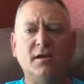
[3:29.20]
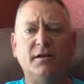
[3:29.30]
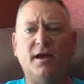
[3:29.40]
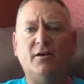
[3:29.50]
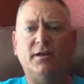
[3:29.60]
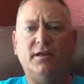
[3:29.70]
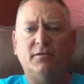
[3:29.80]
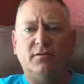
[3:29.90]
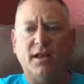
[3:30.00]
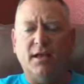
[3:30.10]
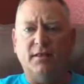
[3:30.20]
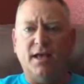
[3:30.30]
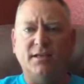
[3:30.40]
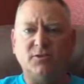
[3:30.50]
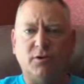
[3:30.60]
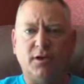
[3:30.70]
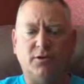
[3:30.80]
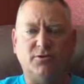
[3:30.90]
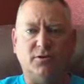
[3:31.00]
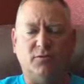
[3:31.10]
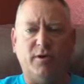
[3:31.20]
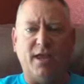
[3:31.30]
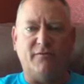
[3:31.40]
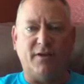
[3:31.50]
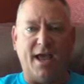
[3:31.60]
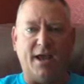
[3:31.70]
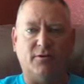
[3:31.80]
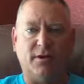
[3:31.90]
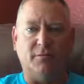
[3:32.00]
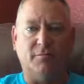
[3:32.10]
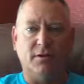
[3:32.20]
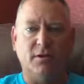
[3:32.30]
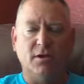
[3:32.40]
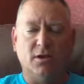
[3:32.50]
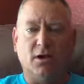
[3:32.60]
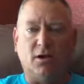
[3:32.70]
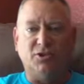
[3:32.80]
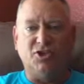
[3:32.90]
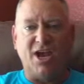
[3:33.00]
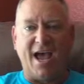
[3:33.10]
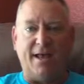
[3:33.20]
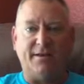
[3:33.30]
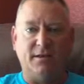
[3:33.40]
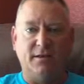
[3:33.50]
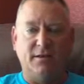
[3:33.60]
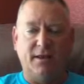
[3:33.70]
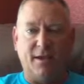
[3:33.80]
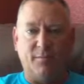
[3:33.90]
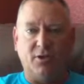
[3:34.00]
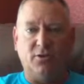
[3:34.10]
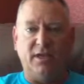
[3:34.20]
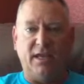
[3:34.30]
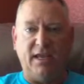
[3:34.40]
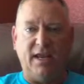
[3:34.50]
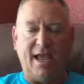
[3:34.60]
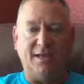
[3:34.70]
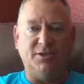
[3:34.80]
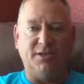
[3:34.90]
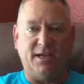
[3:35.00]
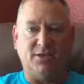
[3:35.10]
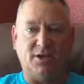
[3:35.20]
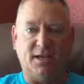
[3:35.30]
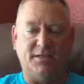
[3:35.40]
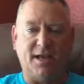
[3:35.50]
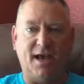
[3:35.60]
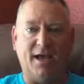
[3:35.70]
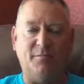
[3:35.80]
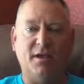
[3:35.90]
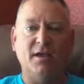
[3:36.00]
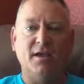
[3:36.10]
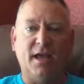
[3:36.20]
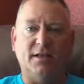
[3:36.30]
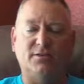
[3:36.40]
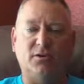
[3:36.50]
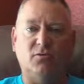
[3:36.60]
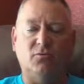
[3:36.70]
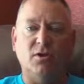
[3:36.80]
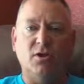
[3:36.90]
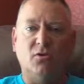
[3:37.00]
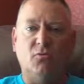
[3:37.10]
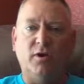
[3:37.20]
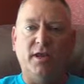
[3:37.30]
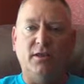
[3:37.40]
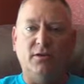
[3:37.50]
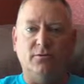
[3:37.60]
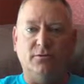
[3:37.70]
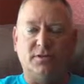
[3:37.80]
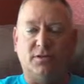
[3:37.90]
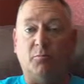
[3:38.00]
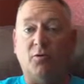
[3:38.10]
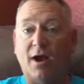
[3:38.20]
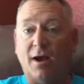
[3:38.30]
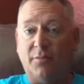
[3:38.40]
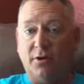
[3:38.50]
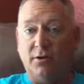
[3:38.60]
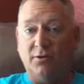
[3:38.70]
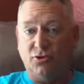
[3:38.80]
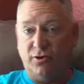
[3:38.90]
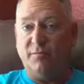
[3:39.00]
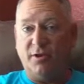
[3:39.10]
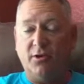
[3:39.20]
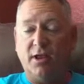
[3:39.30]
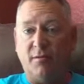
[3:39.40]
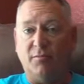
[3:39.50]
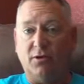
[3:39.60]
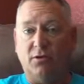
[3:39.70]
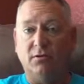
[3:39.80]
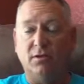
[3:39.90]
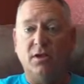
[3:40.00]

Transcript: Now in the S100 we have an acronym called CHAT, Chemical, Heat, Agitation, and Time. And so we use the proper treatment or chemical.